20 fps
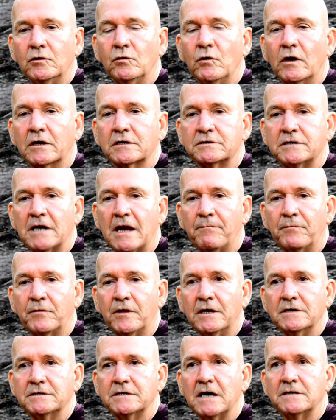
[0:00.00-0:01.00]
to
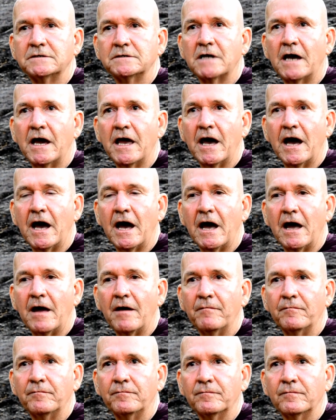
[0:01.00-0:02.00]
accept things as they
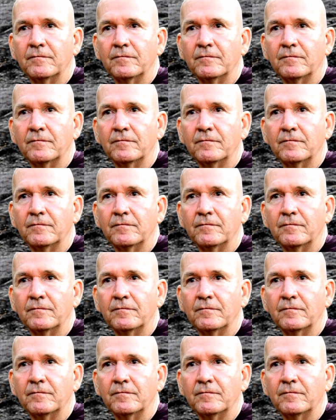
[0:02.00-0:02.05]
are.